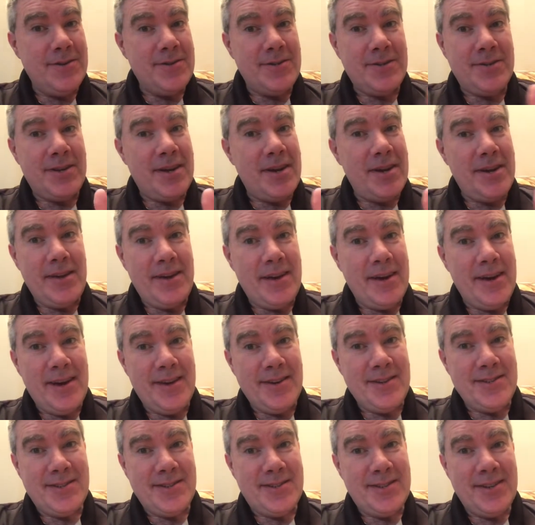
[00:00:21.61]
said
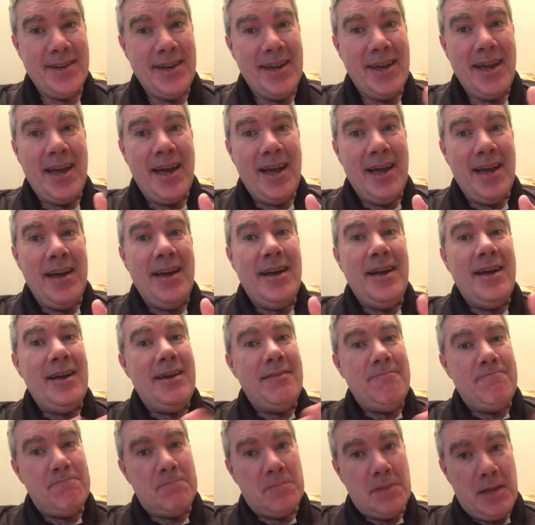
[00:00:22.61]
yes.
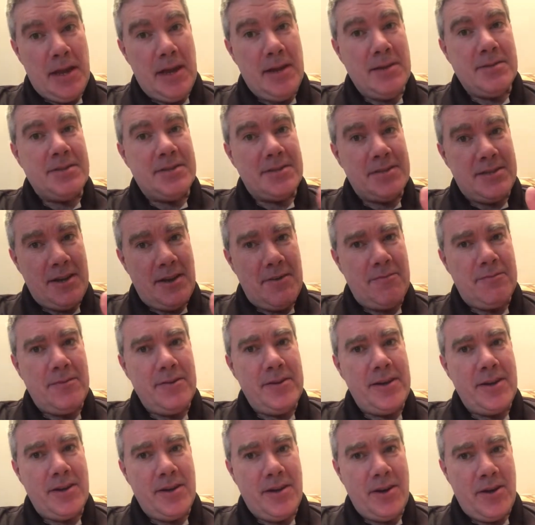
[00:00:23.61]
It's
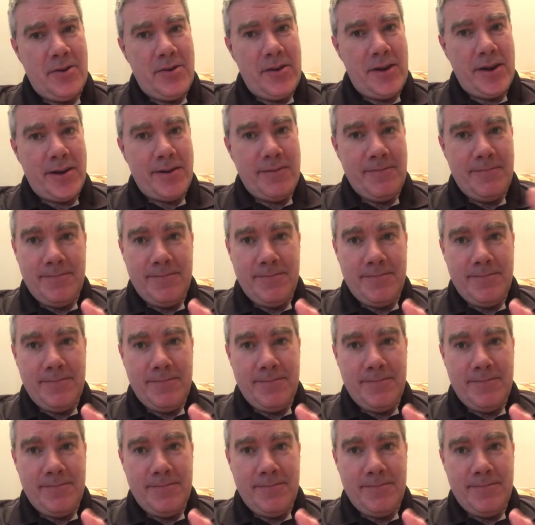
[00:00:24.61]
definitely going.